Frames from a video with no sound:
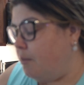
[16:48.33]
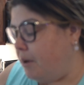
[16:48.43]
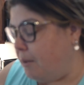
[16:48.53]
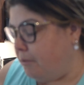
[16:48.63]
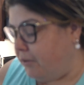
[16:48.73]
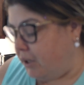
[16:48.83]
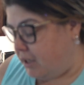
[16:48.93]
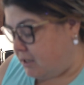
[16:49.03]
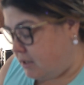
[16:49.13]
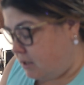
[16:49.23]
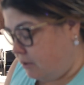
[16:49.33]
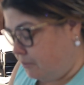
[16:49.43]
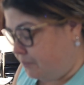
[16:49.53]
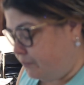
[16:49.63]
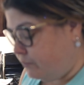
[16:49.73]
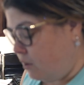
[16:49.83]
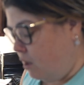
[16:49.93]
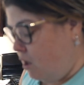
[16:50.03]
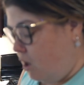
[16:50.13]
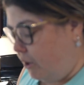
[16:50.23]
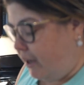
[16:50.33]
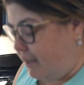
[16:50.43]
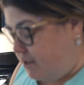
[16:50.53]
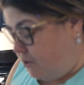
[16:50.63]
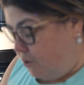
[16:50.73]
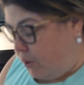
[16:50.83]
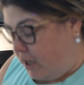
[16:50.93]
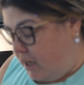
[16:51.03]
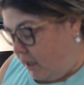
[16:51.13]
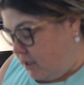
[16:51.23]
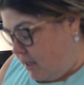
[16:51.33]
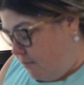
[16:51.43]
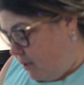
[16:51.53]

but I prefer East. Okay, so next set of